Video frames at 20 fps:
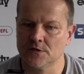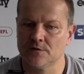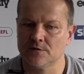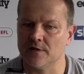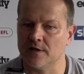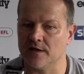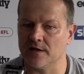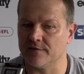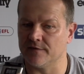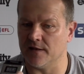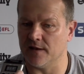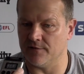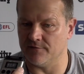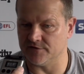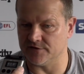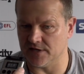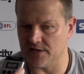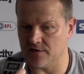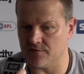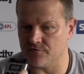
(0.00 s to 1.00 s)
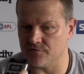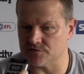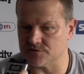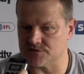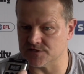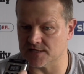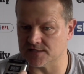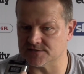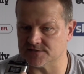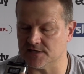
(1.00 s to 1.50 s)
They'll have a day off on
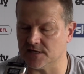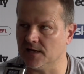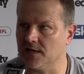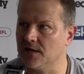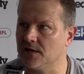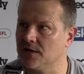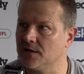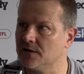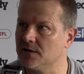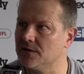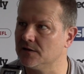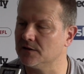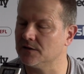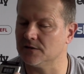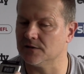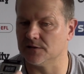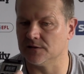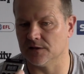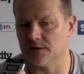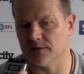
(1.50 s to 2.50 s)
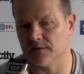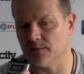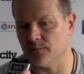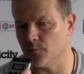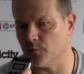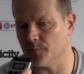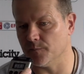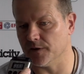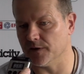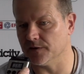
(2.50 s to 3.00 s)
Saturday and then
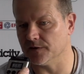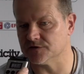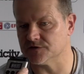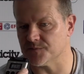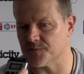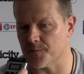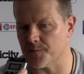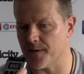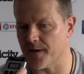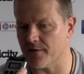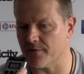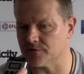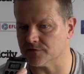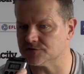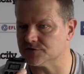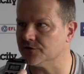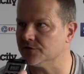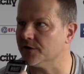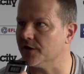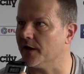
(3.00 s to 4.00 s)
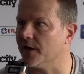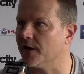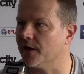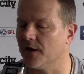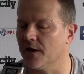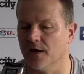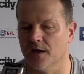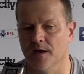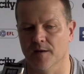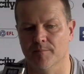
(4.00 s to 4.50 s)
we'll be in to prepare on Sunday.
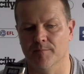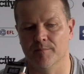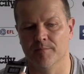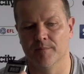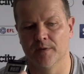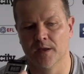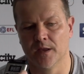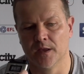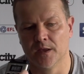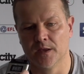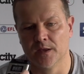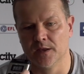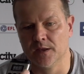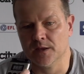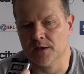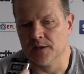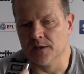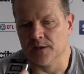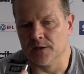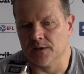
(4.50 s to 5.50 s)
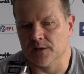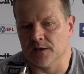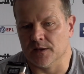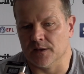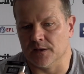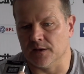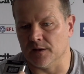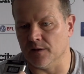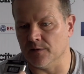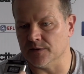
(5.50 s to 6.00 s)

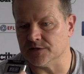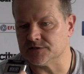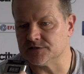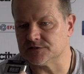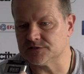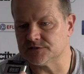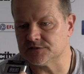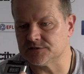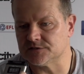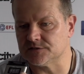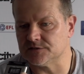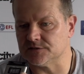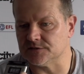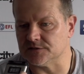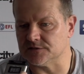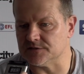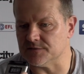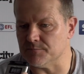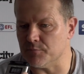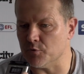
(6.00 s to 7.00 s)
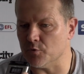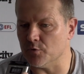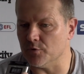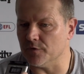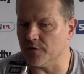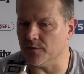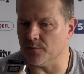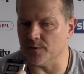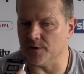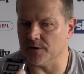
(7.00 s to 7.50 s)
You know, it's
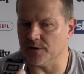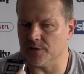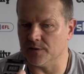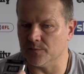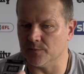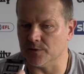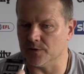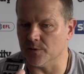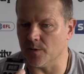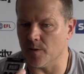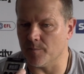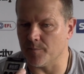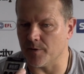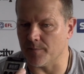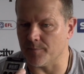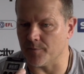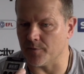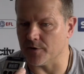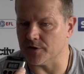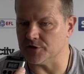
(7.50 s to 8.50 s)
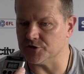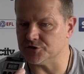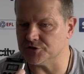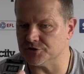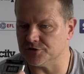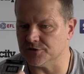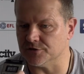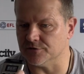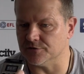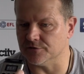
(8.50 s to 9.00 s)
important that we do our
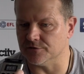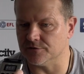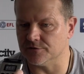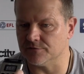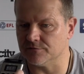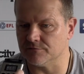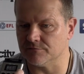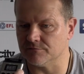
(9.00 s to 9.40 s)
preparation and